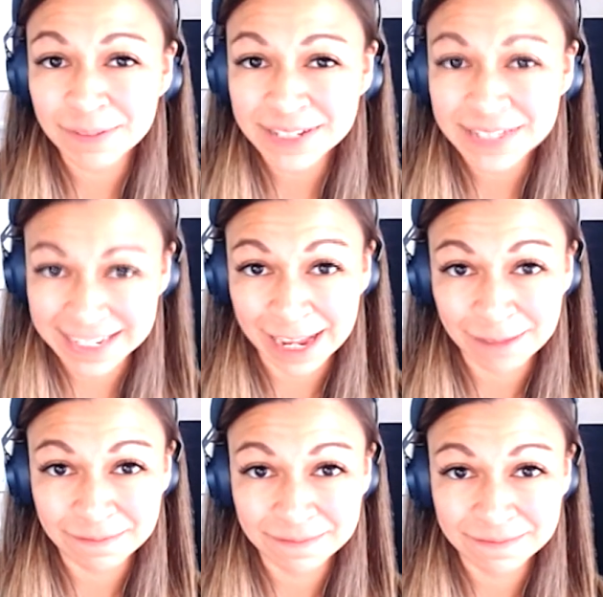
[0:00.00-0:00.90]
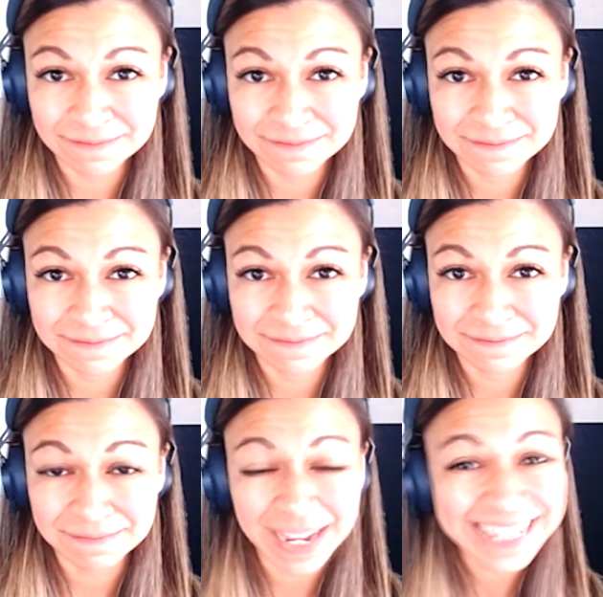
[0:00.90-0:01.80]
but all with the Latina
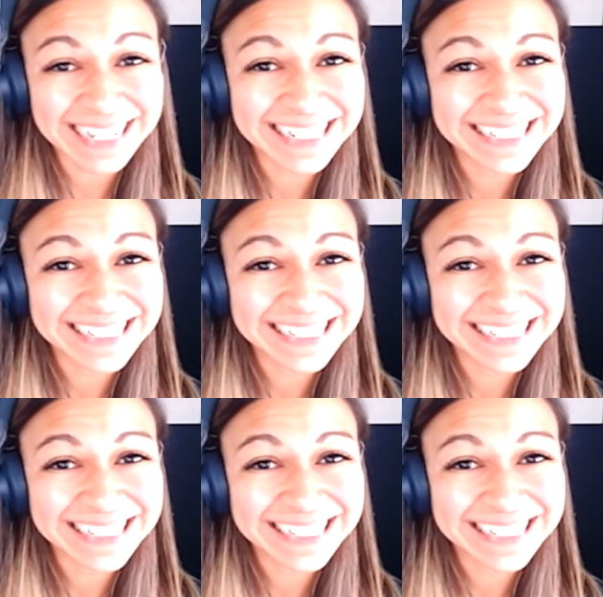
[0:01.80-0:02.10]
perspective.